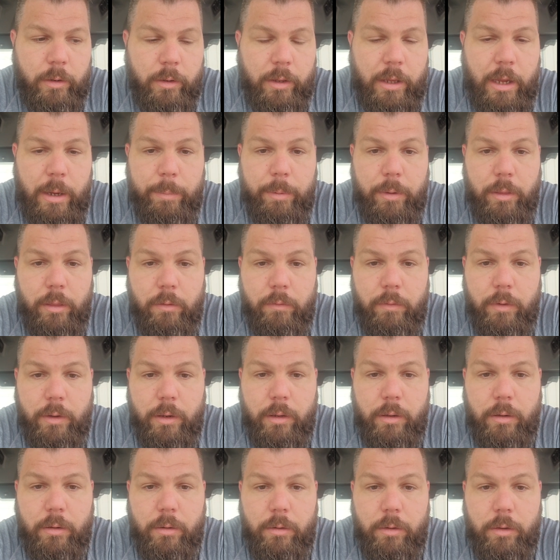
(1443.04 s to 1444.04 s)
keeping
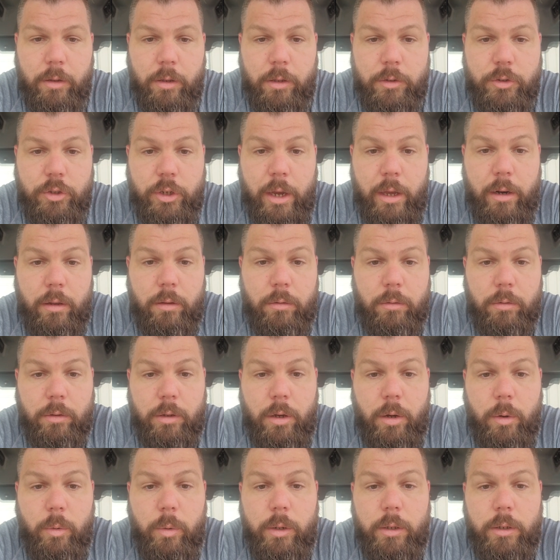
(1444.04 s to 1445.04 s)
the channel
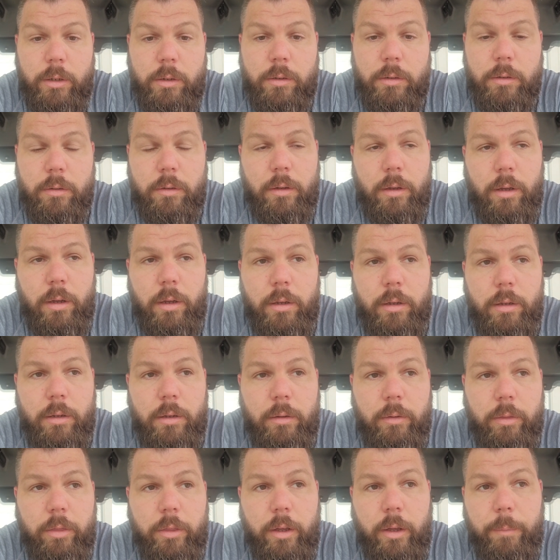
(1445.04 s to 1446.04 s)
going. I
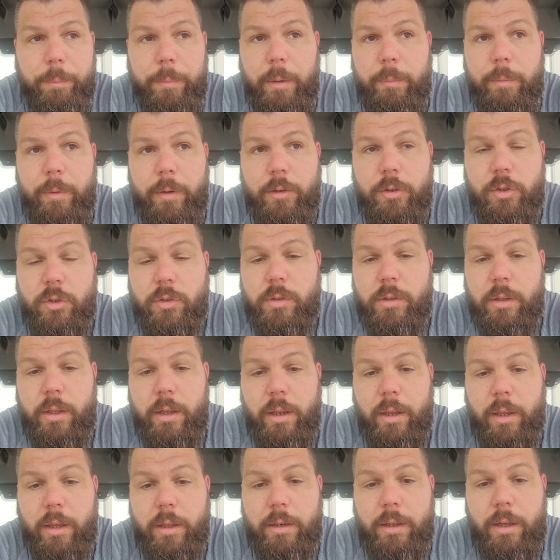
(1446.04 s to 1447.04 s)
thought maybe just
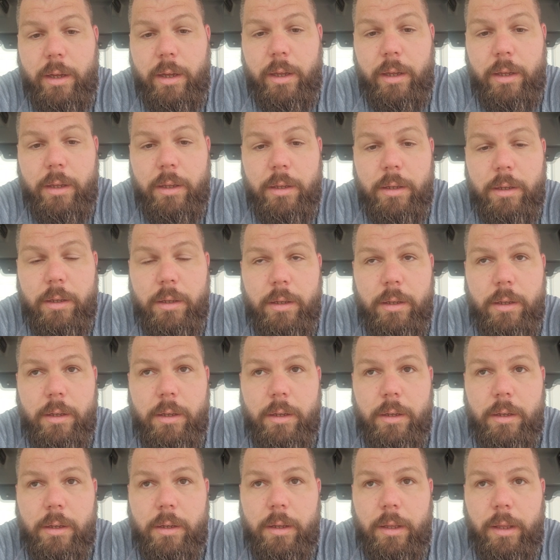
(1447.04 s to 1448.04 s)
letting it die
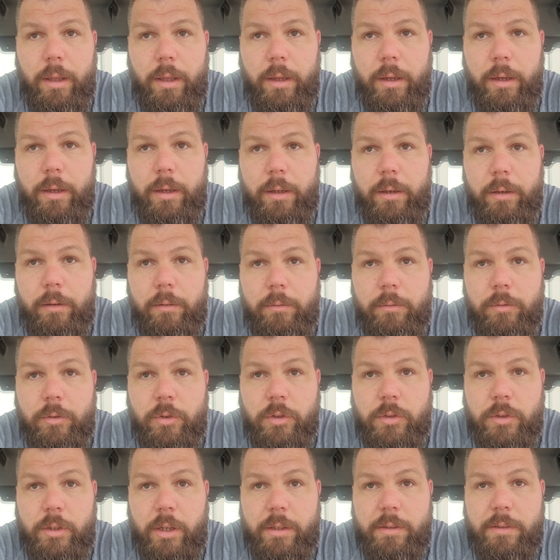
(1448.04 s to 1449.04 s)
and
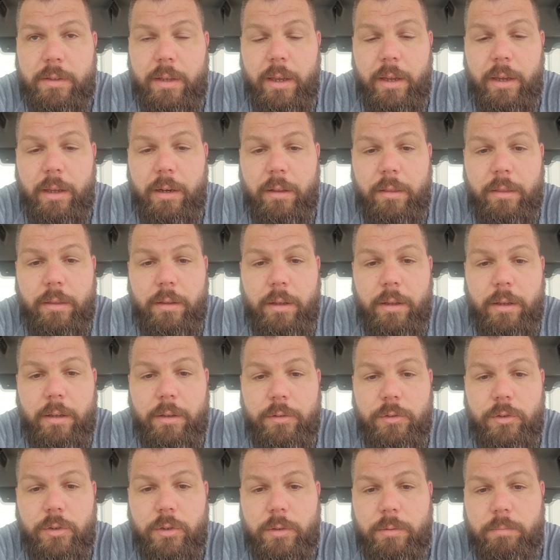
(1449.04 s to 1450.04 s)
just not saying anything and
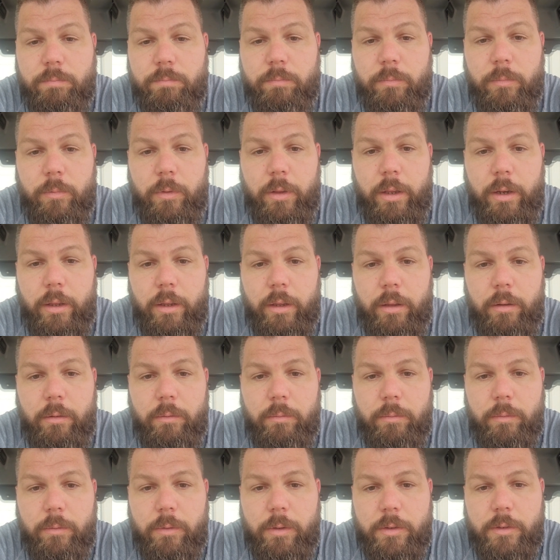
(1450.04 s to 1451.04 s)
just letting it
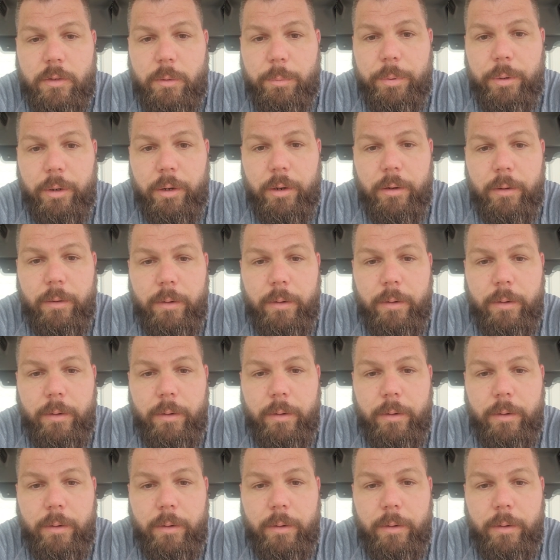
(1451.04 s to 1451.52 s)
disappear.